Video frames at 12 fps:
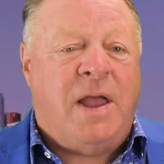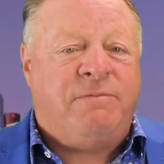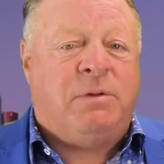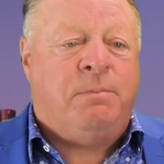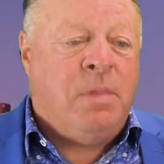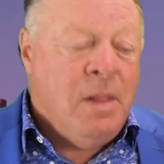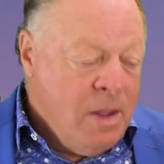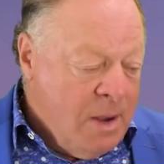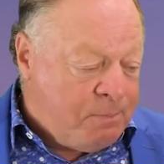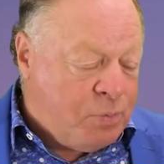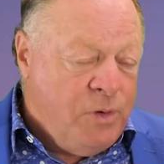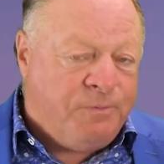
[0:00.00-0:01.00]
have to
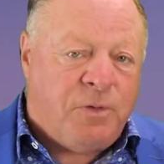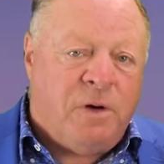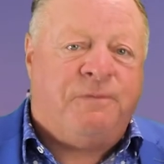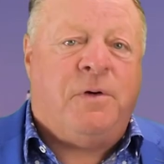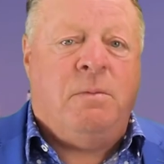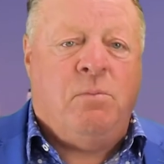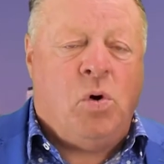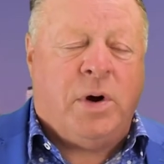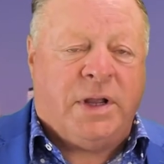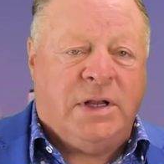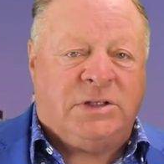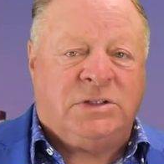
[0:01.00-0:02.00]
approve for, for a
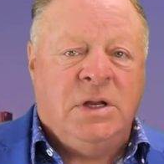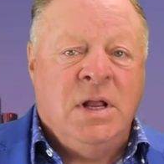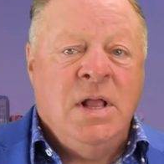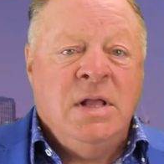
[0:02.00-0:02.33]
mortgage.